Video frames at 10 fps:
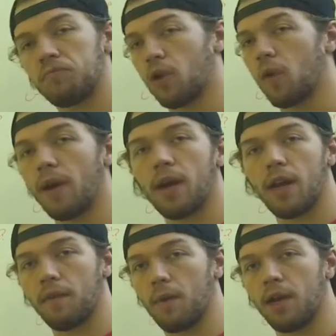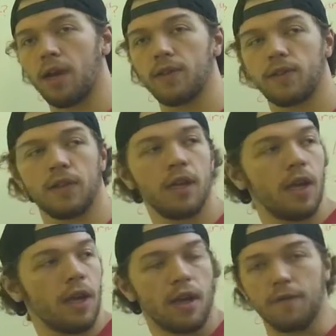Don't wait on everyone else.
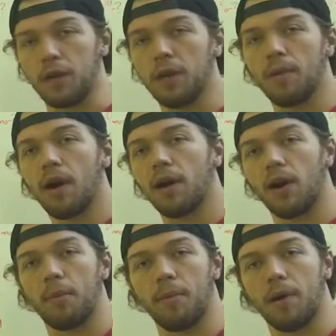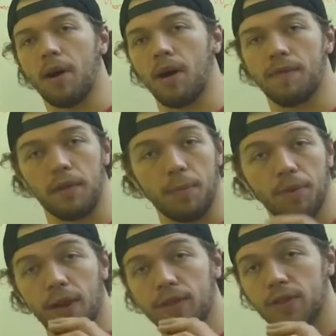If you need a bar, grab a bar. If you need
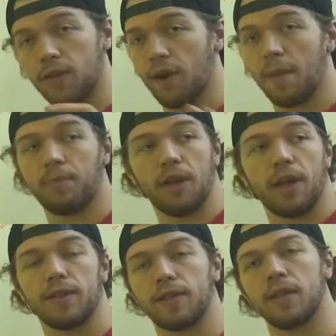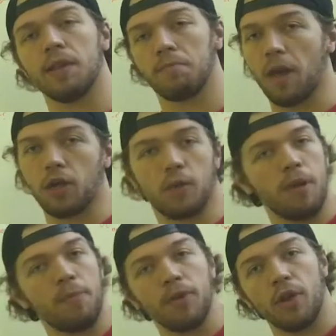plates, grab plates. Make sure
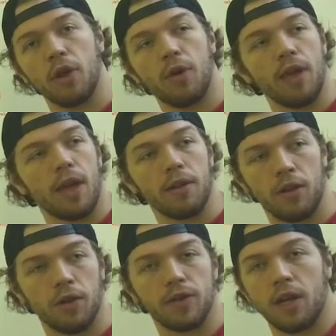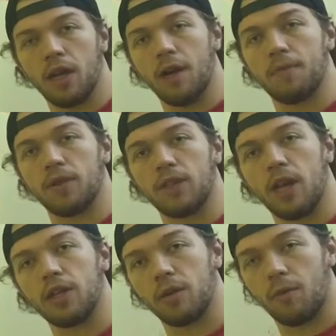people know that you're setting up your
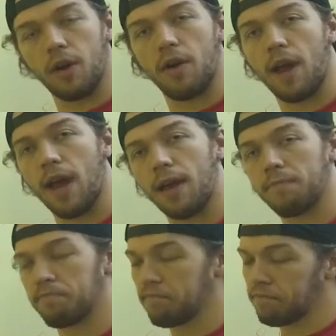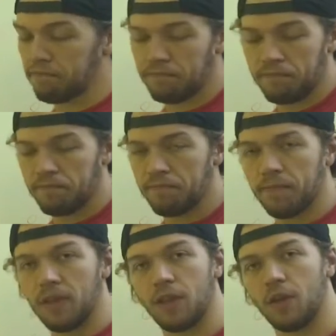station where you're at,
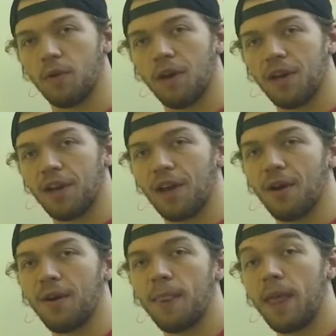then you're ready to go.